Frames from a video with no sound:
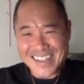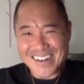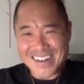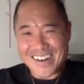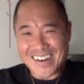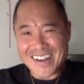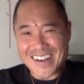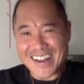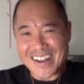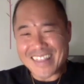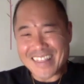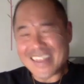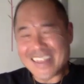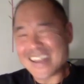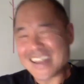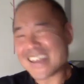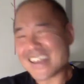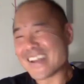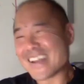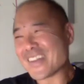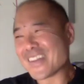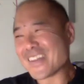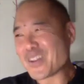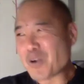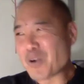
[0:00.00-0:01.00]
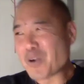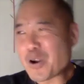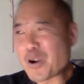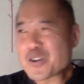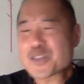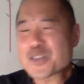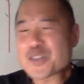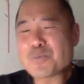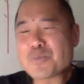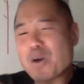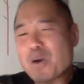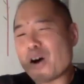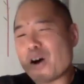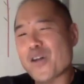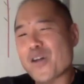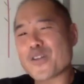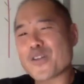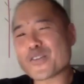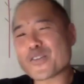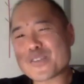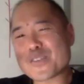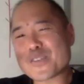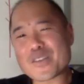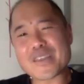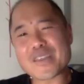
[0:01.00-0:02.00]
And I think, there are
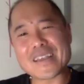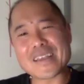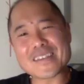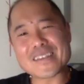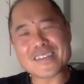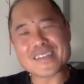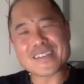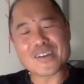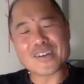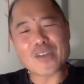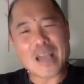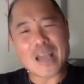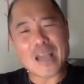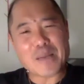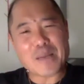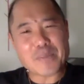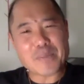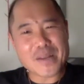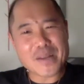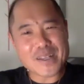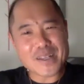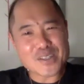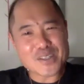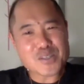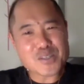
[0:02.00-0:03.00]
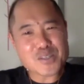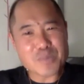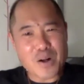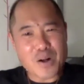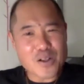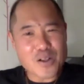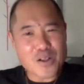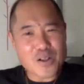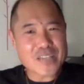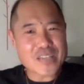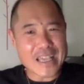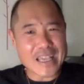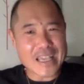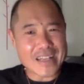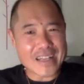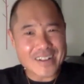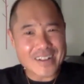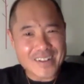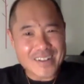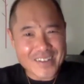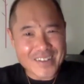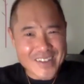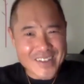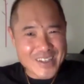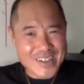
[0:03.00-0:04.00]
small things that are happening at small
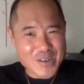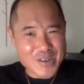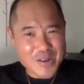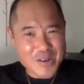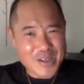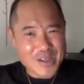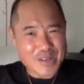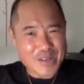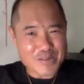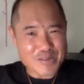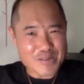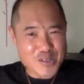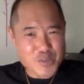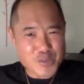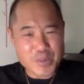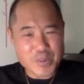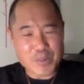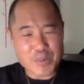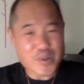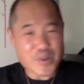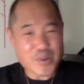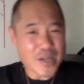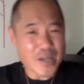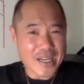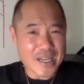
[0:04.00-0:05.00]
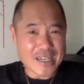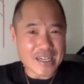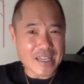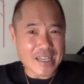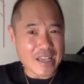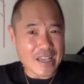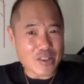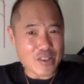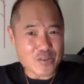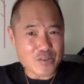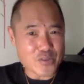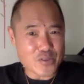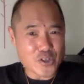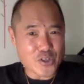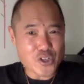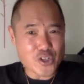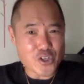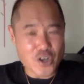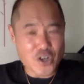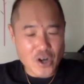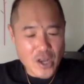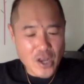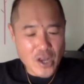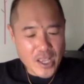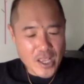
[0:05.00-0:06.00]
scale, kind of just people getting together for
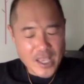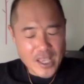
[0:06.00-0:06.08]
sure.